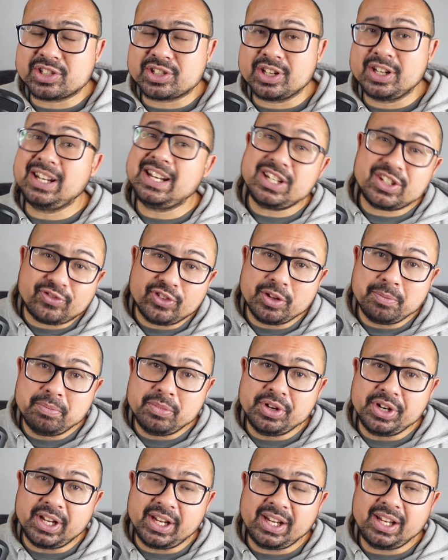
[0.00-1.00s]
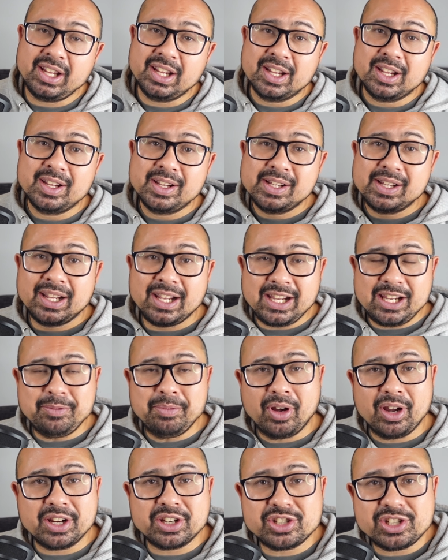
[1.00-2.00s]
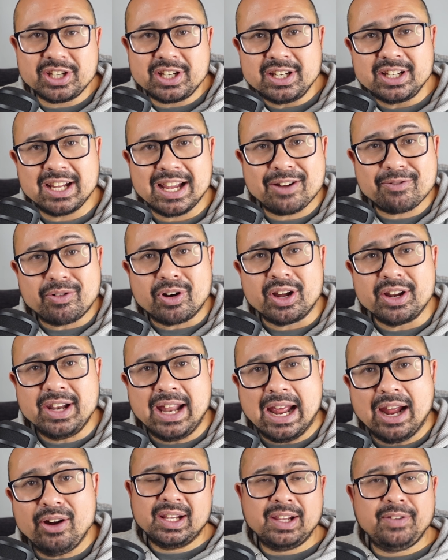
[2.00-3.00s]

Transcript: at least for the money, e-bikes you can get right now.